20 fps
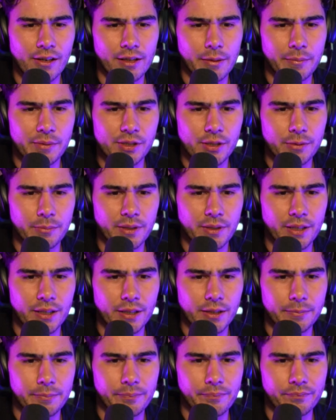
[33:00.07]
me zoom in
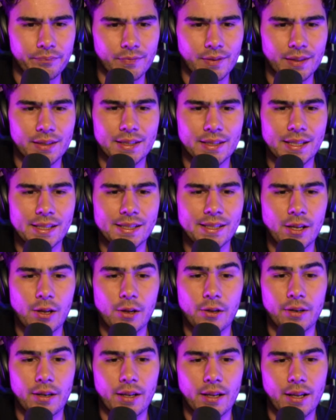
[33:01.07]
here.
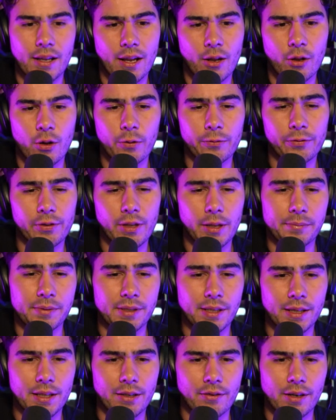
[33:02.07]
Dizone. Hopefully I'm
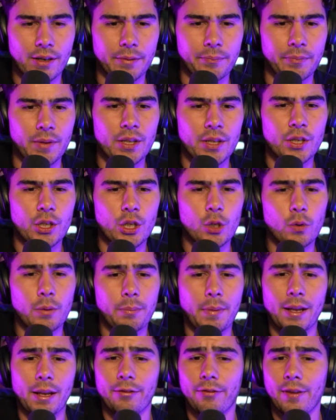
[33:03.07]
saying that right. Who would
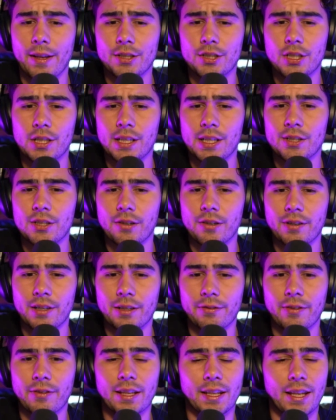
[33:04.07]
make fake Shein? It's already
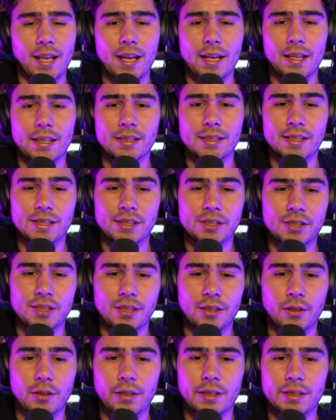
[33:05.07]
fake. Yeah, it's just
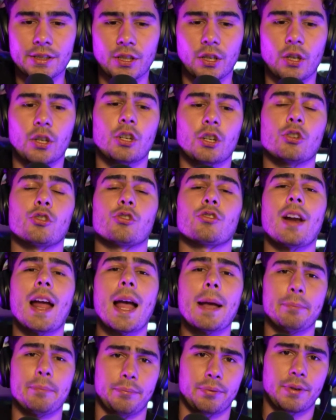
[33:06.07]
it's a
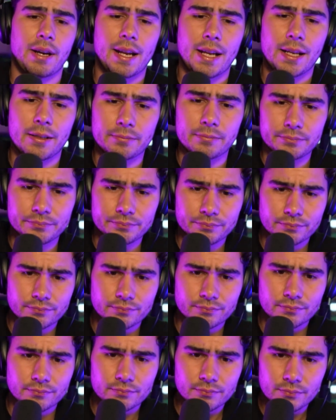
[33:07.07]
crap brand.
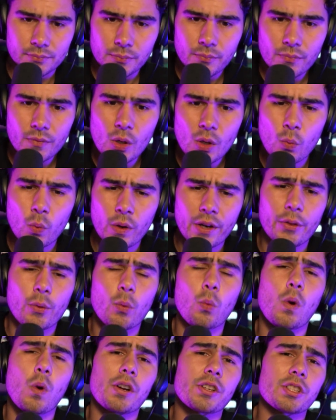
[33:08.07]
One of the
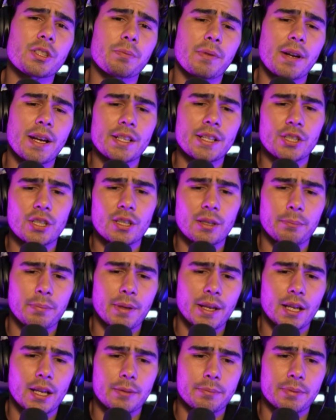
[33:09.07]
worst brands you can
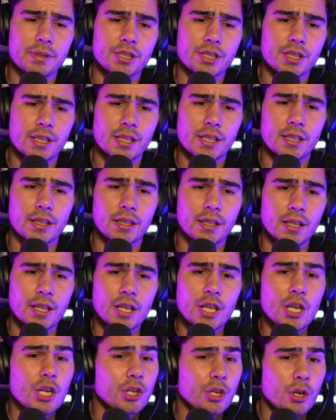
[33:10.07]
pick up is Shein.
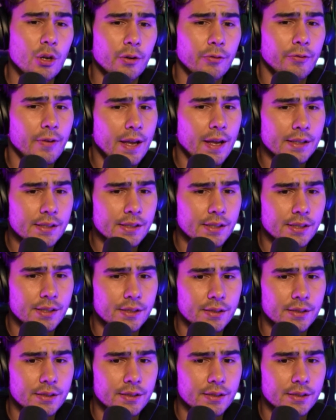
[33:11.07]
No offense,